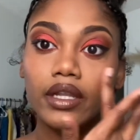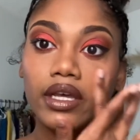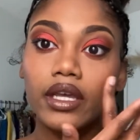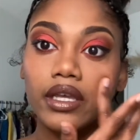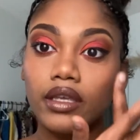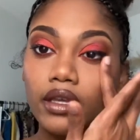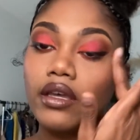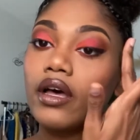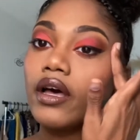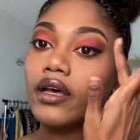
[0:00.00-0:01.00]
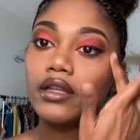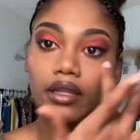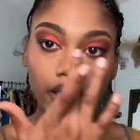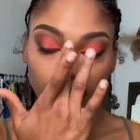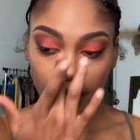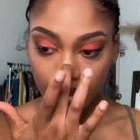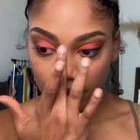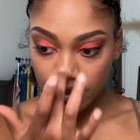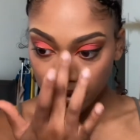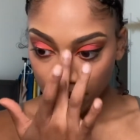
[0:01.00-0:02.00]
like it. I like
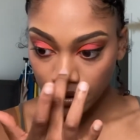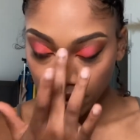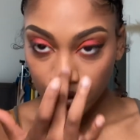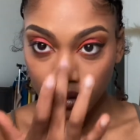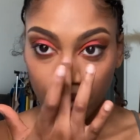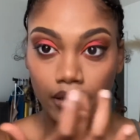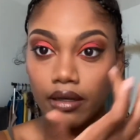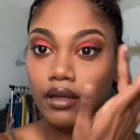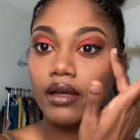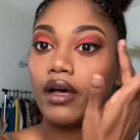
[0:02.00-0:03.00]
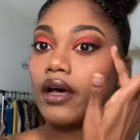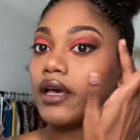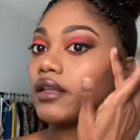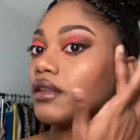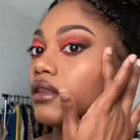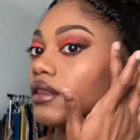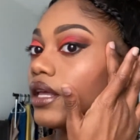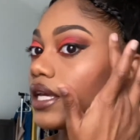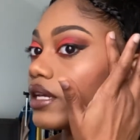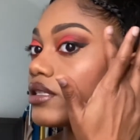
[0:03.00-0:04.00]
it. I
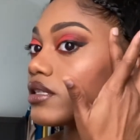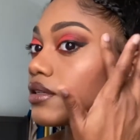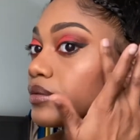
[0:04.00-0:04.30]
like it.